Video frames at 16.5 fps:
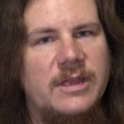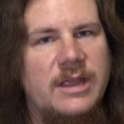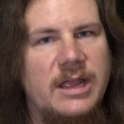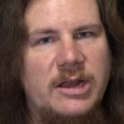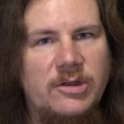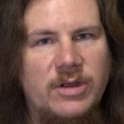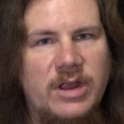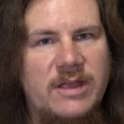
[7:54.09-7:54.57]
the
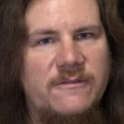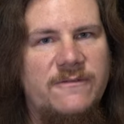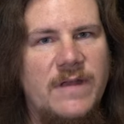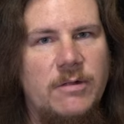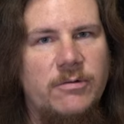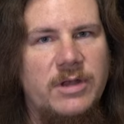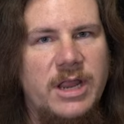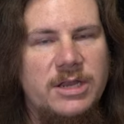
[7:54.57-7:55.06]
NRA
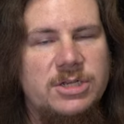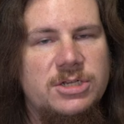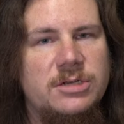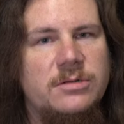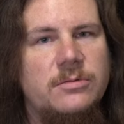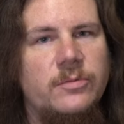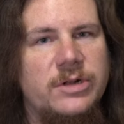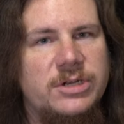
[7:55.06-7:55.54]

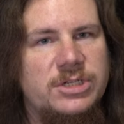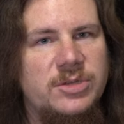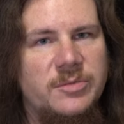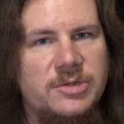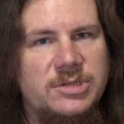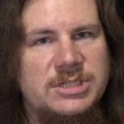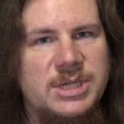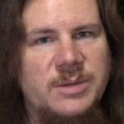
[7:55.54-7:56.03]
Foundation, which
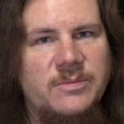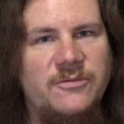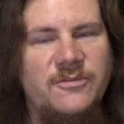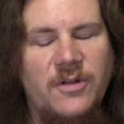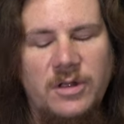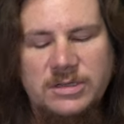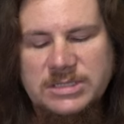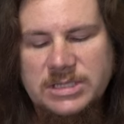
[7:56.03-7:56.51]
the museum
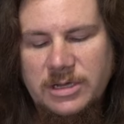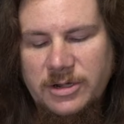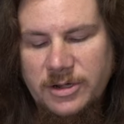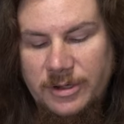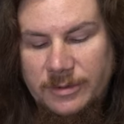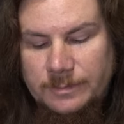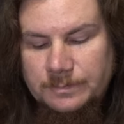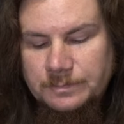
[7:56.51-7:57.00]
falls
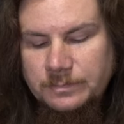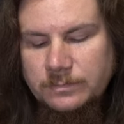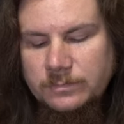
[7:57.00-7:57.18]
under,